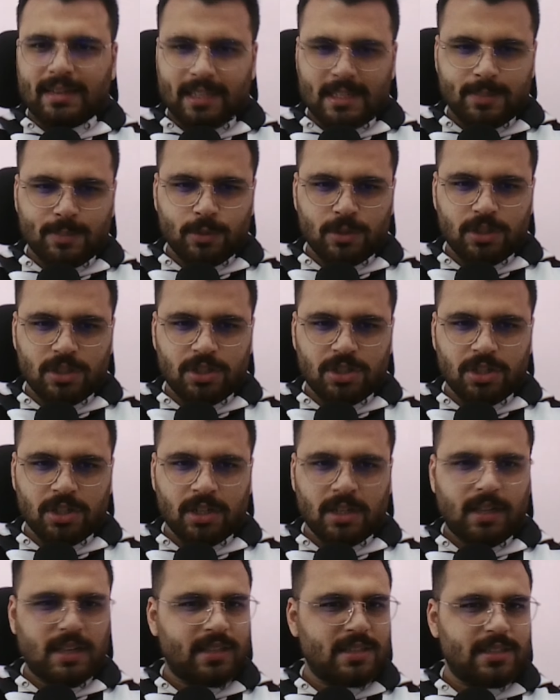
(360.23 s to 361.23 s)
And this
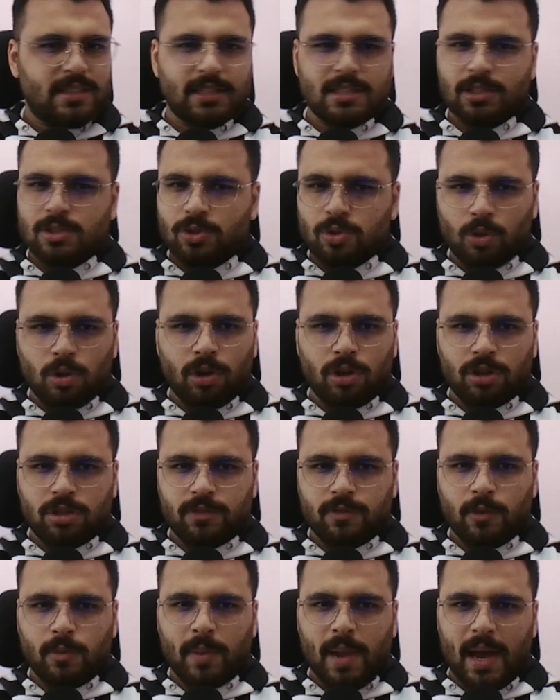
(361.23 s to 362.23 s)
position is just so
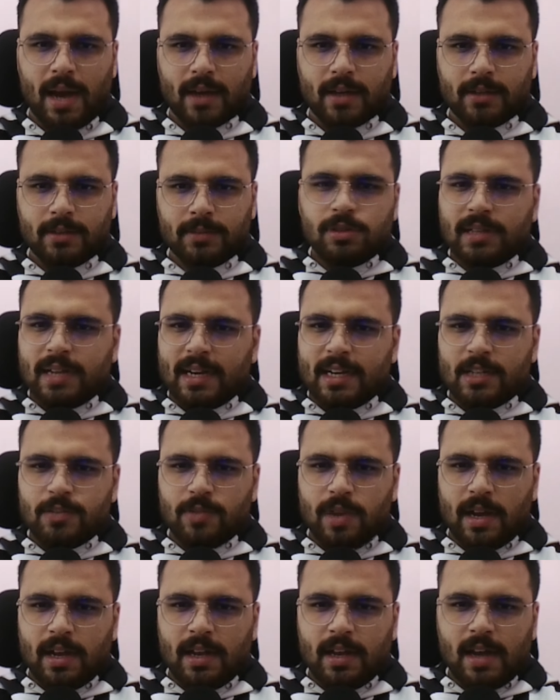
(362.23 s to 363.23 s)
lost for black. So that
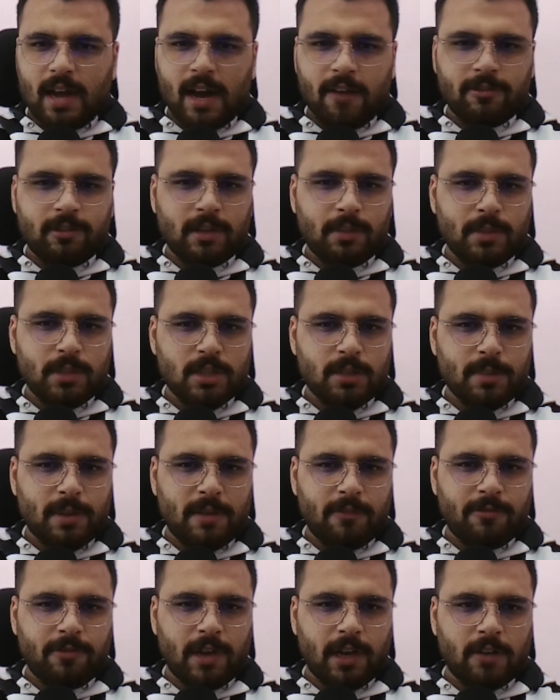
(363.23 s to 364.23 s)
is why after bishop
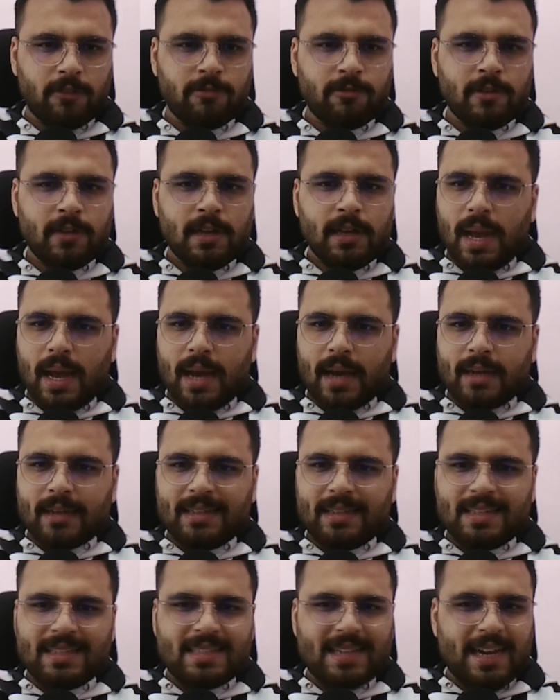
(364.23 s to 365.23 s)
f5, black
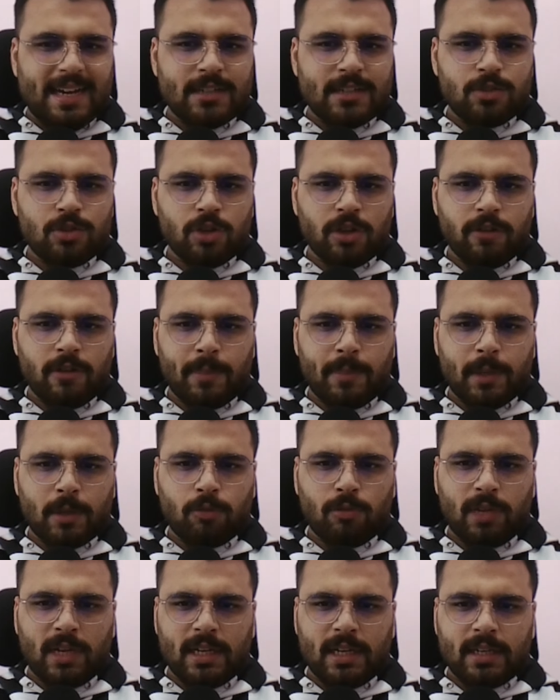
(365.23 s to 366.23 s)
decides to give up a
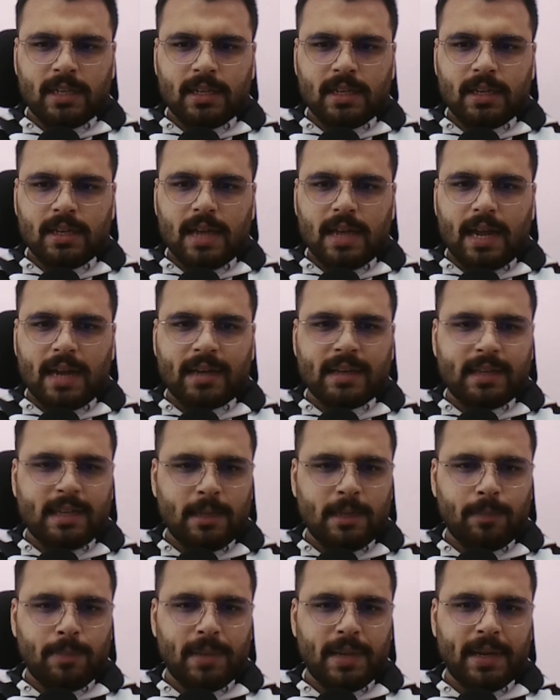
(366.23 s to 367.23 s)
queen and
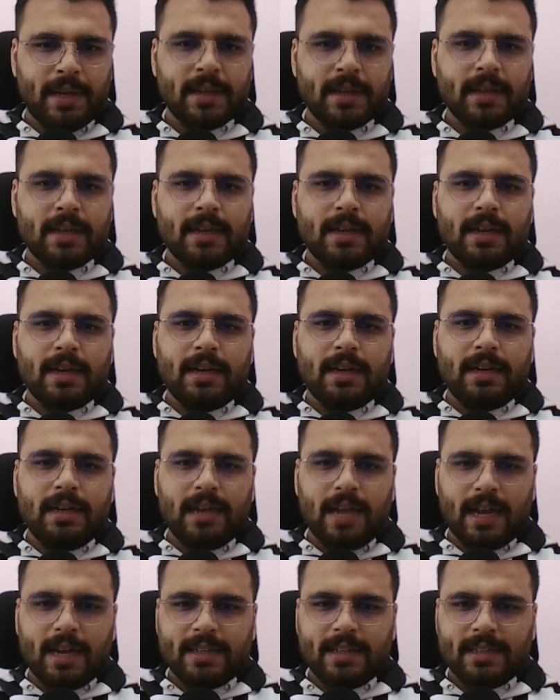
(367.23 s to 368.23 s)
he played
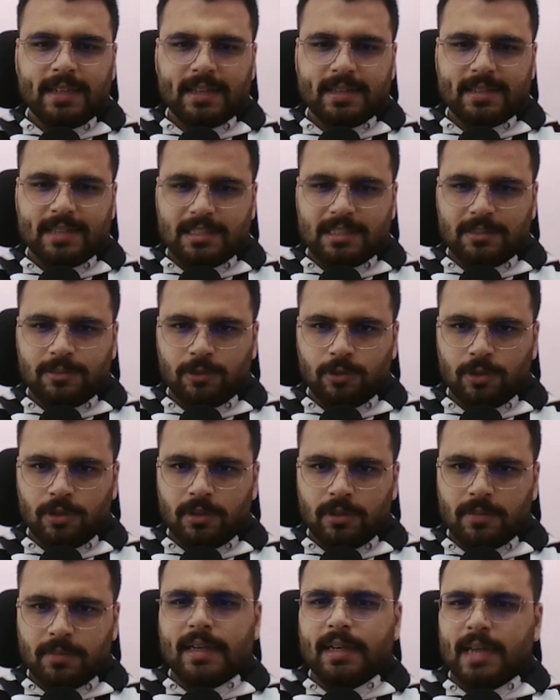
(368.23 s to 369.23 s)
knight takes h4.
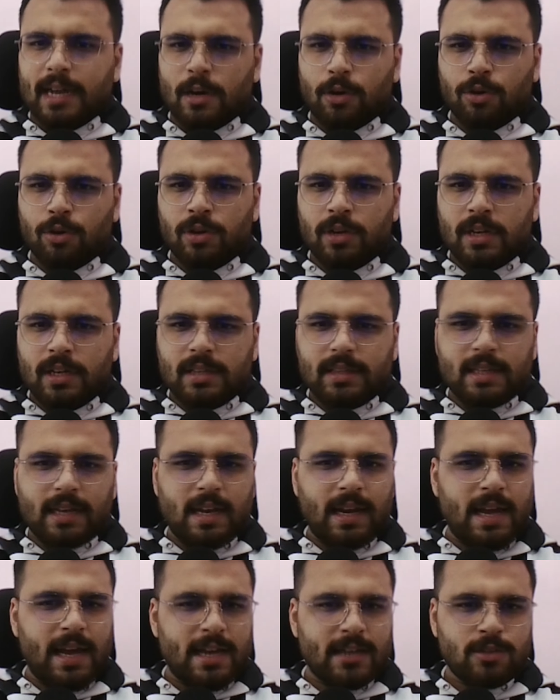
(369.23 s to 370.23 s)
And now
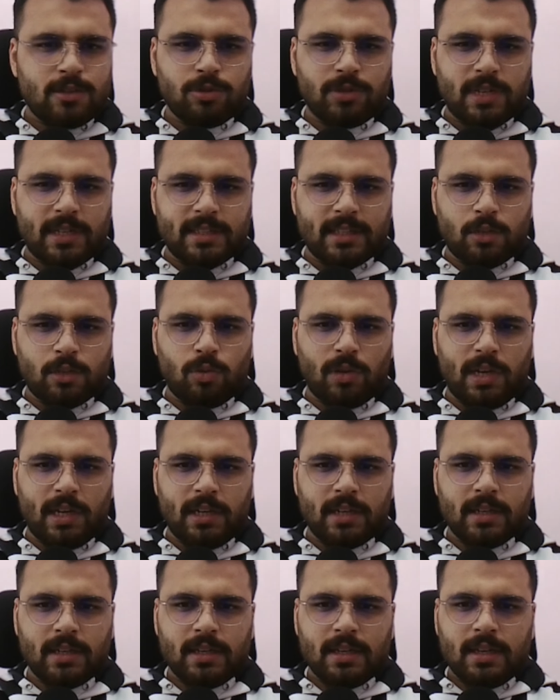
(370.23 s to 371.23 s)
Tal has to take the
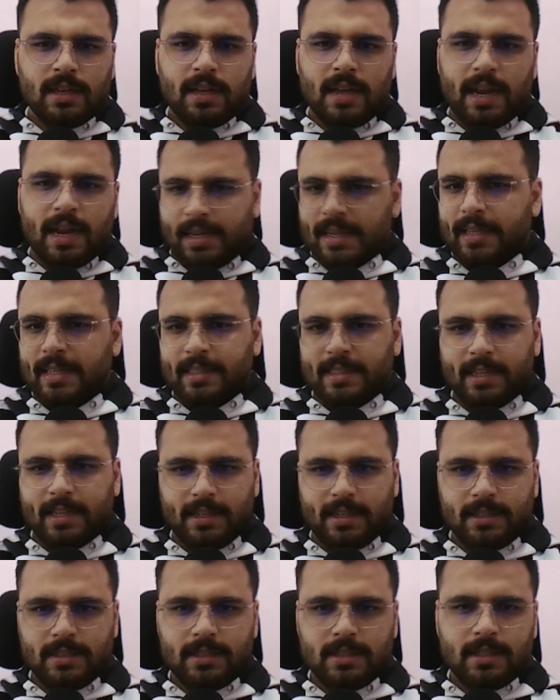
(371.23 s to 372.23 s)
queen and he
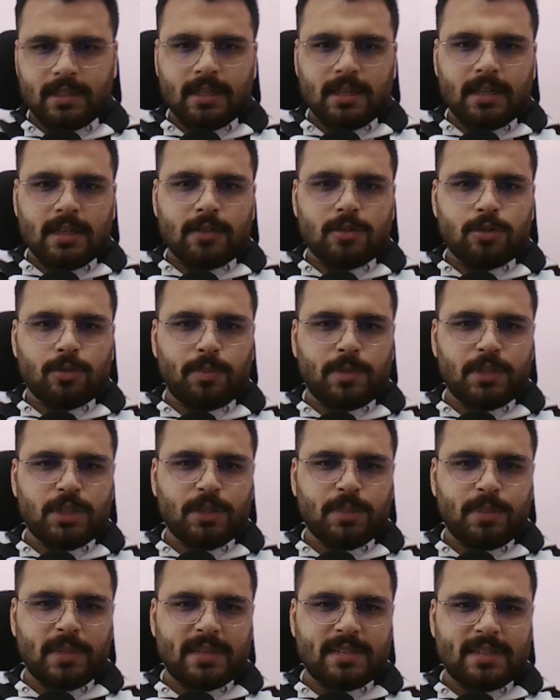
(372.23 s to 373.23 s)
did. So
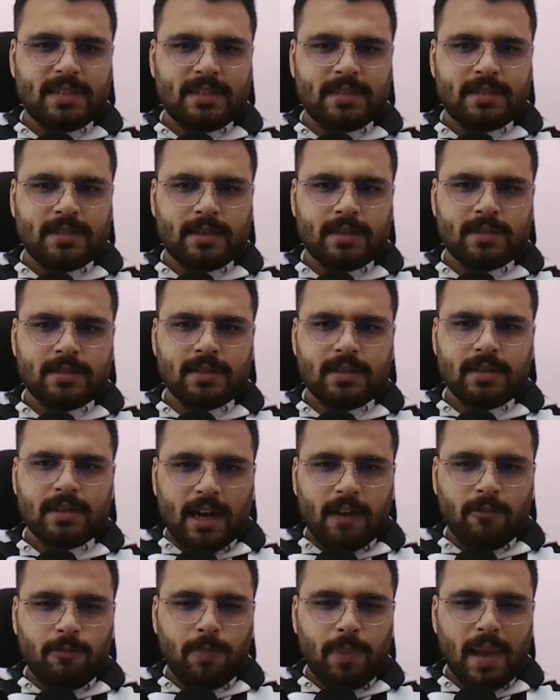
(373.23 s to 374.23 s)
bishop takes e6
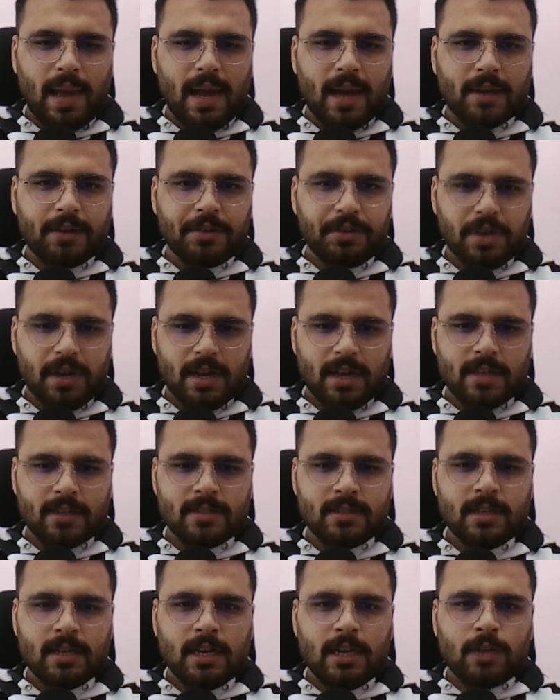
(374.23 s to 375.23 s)
and if black
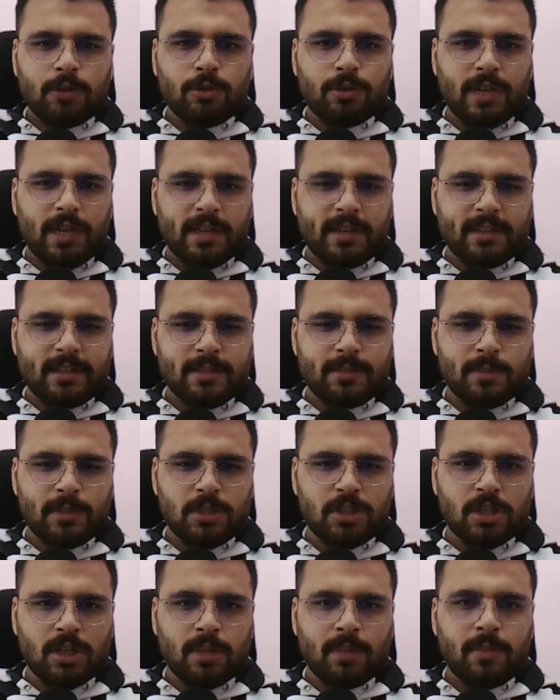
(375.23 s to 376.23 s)
tries to take this
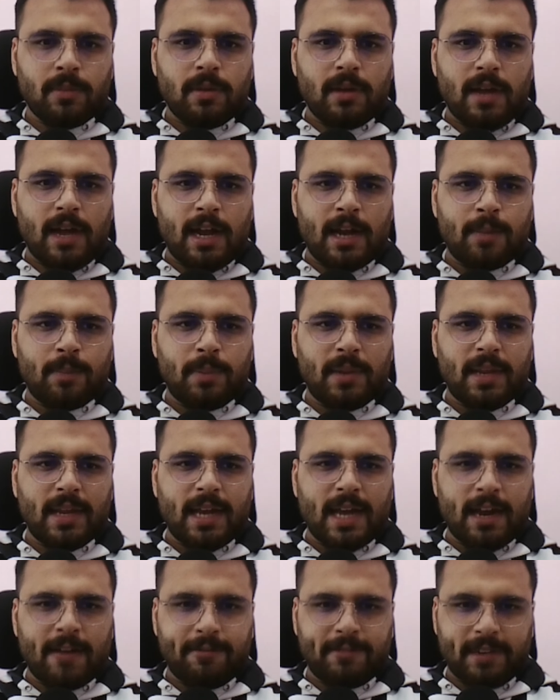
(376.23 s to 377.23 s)
bishop and
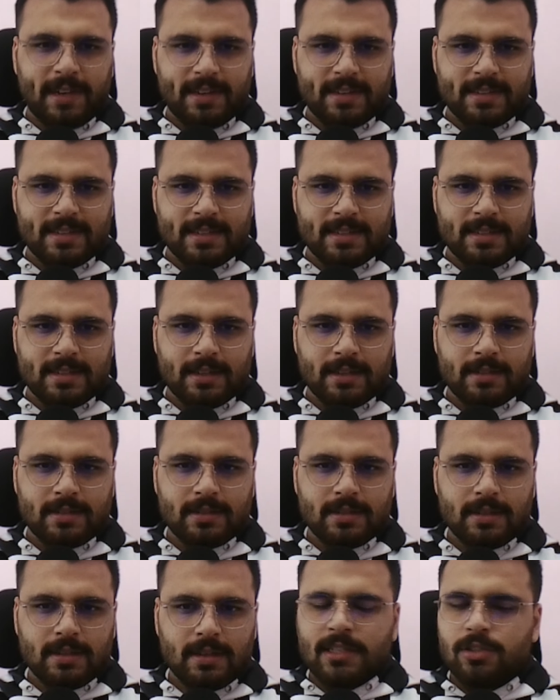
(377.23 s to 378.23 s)
play f takes e6,
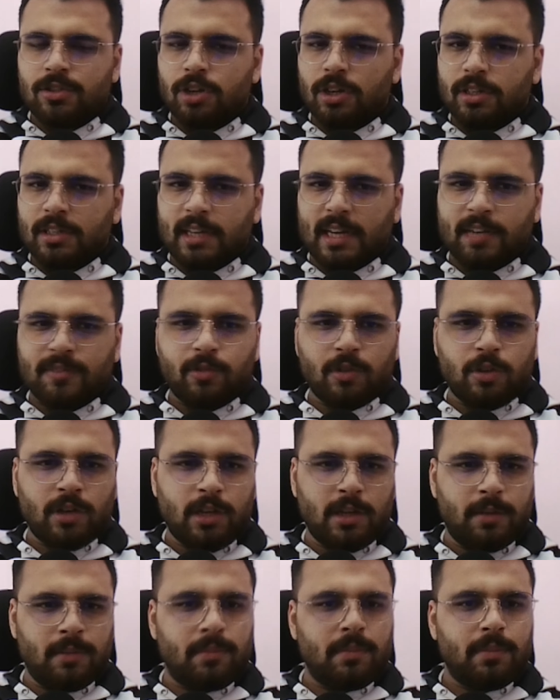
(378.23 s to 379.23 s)
it's not great for
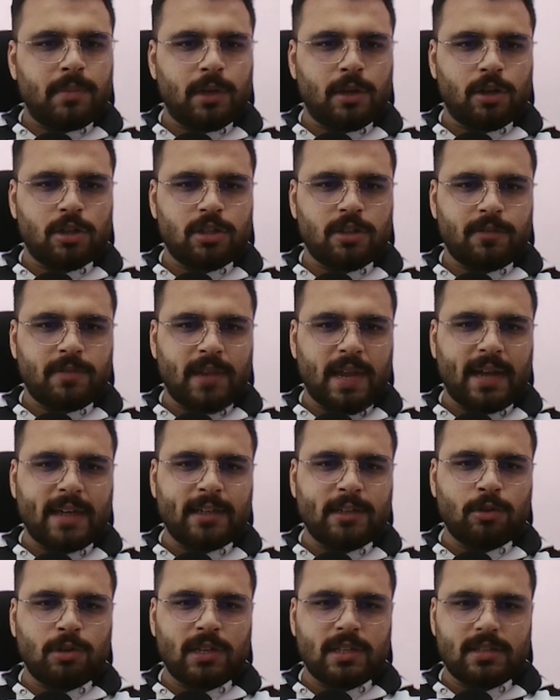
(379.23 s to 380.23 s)
him because of
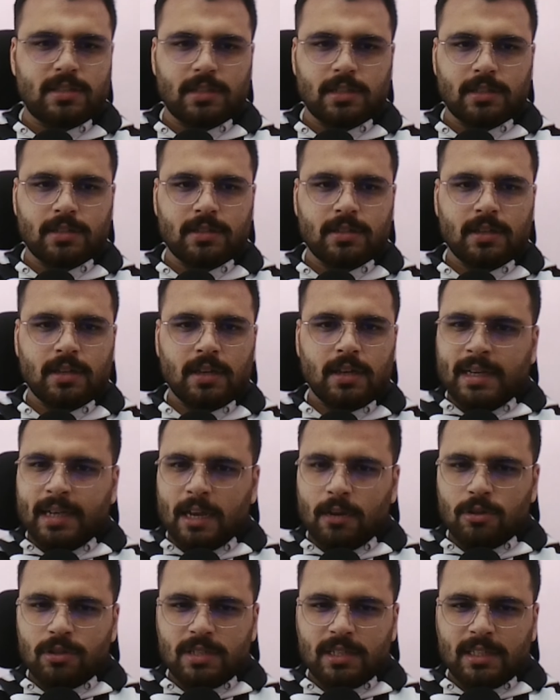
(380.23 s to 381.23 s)
knight to d6. And
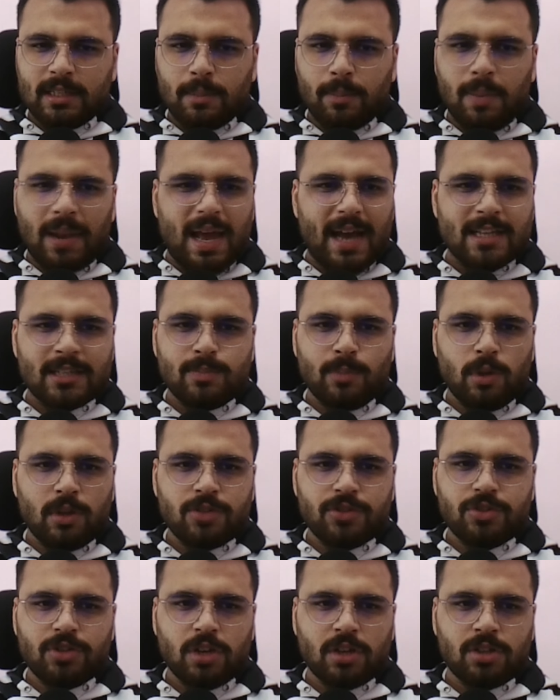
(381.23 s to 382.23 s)
now see the black's
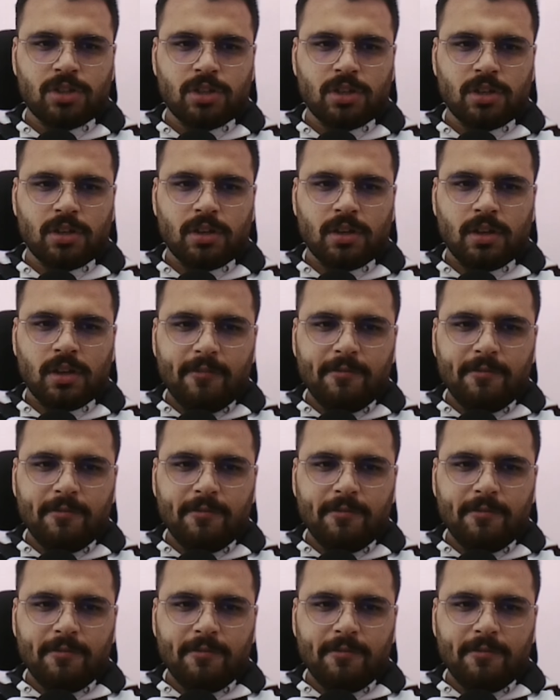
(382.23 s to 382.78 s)
pawn structure.